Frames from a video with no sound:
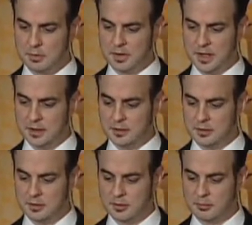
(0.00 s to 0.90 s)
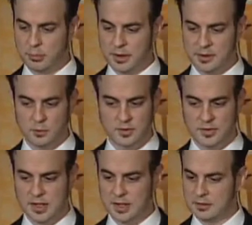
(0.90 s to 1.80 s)
then Brent once
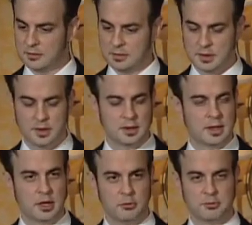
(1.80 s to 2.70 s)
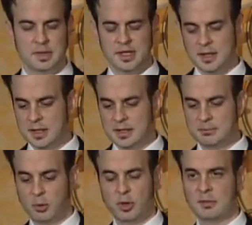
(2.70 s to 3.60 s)
again helped me.
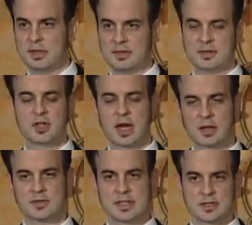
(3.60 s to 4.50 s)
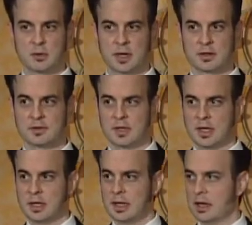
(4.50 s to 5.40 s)
He pointed me. He said, "Check out C-squares."
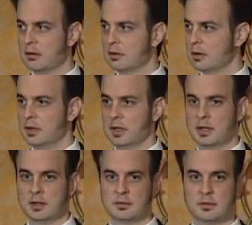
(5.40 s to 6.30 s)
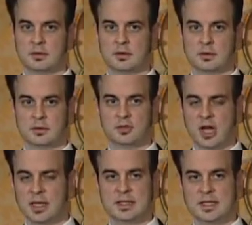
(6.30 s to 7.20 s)
Now,
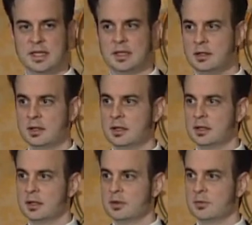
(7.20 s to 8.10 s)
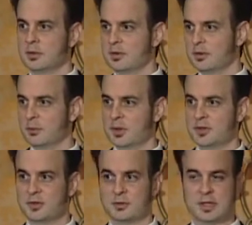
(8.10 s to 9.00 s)
Johnny T
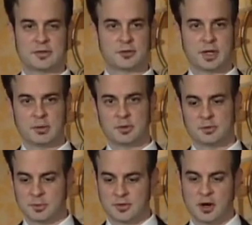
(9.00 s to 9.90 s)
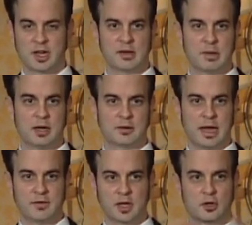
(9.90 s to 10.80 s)
yesterday was talking about
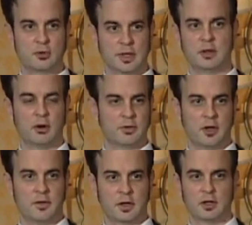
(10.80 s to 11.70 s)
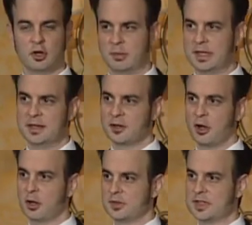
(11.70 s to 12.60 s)
having a grid on the globe. He didn't
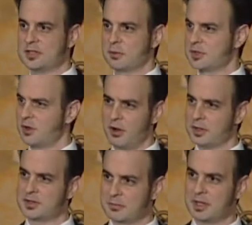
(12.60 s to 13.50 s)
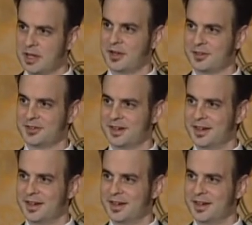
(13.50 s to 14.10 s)
call it C-squares. He called it something else.